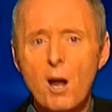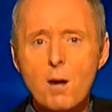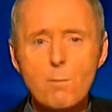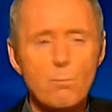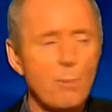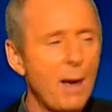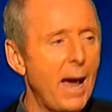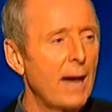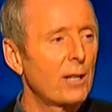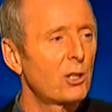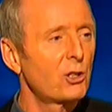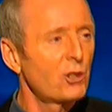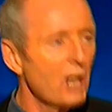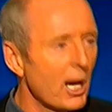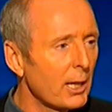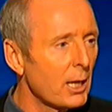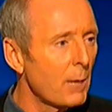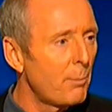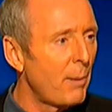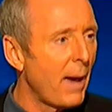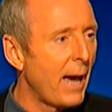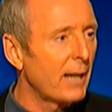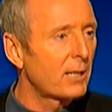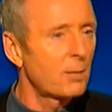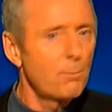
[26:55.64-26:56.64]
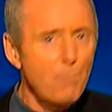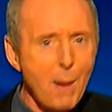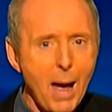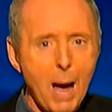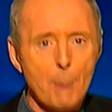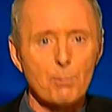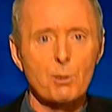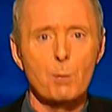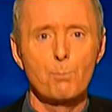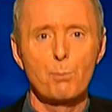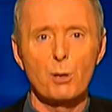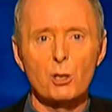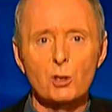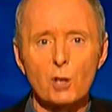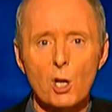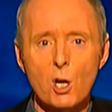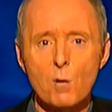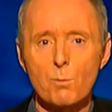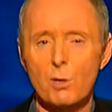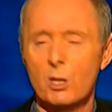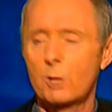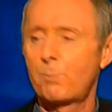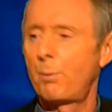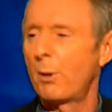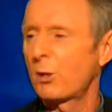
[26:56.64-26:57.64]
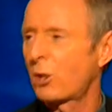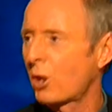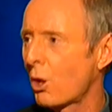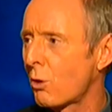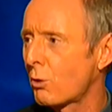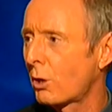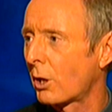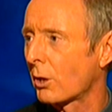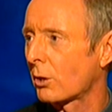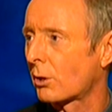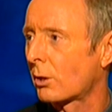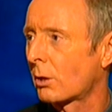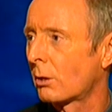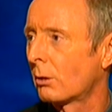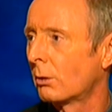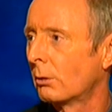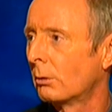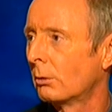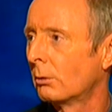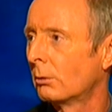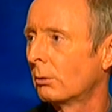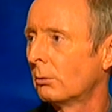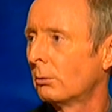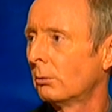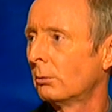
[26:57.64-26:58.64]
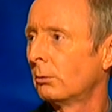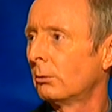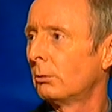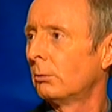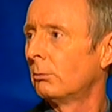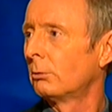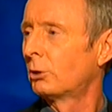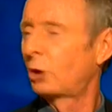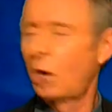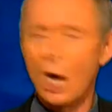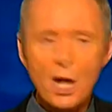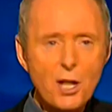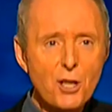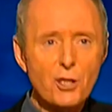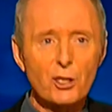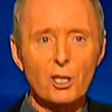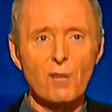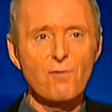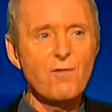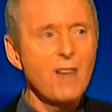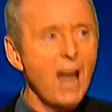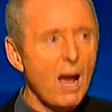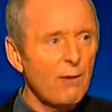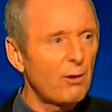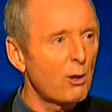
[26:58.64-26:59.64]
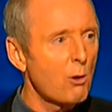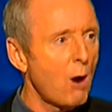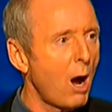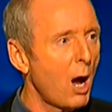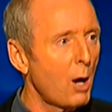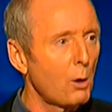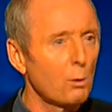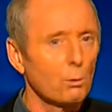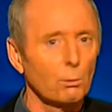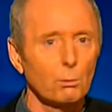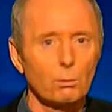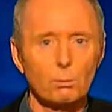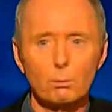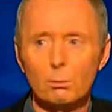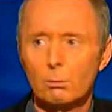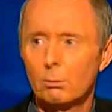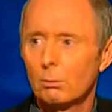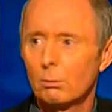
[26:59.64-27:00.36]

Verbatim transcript: fun bags, jelly bags, bats, bazoomas, bazookas, guns of Navarone.